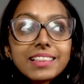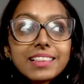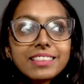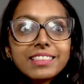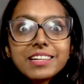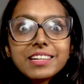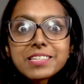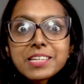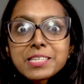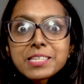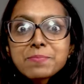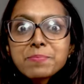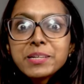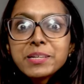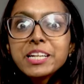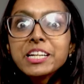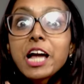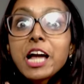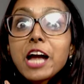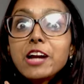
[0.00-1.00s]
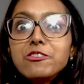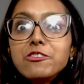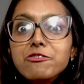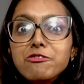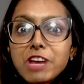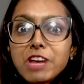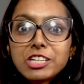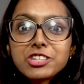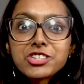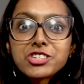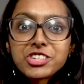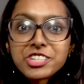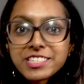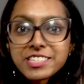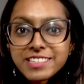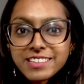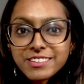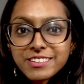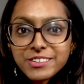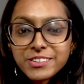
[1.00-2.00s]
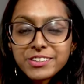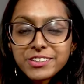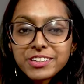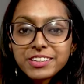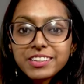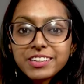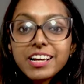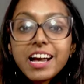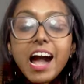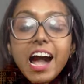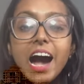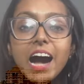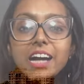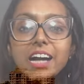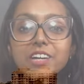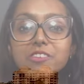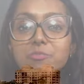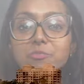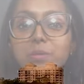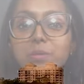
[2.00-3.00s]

This has been an adventurous year. I have